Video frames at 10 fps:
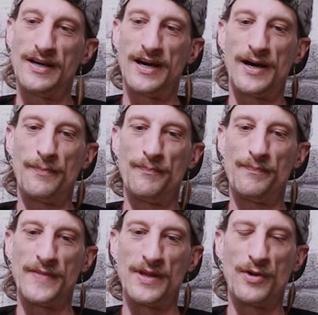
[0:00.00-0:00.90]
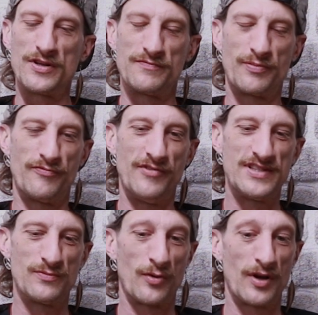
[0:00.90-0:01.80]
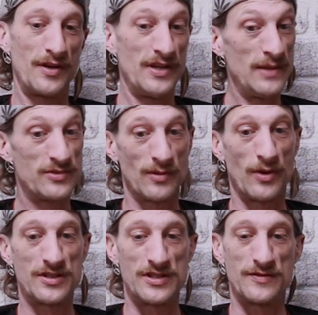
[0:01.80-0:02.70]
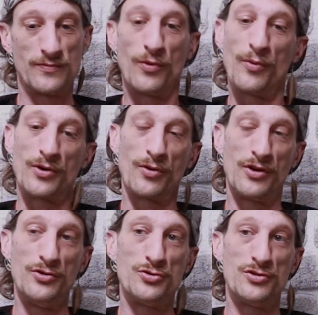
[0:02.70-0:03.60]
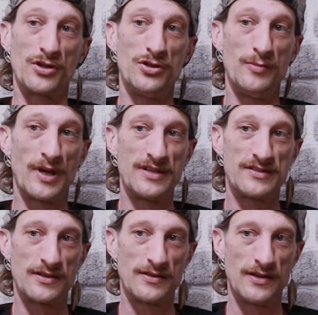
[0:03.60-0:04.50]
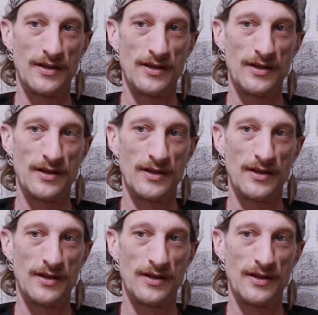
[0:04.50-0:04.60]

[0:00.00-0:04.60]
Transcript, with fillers: Um, the most reason why we like neem so much is what we call a nutrient accumulator.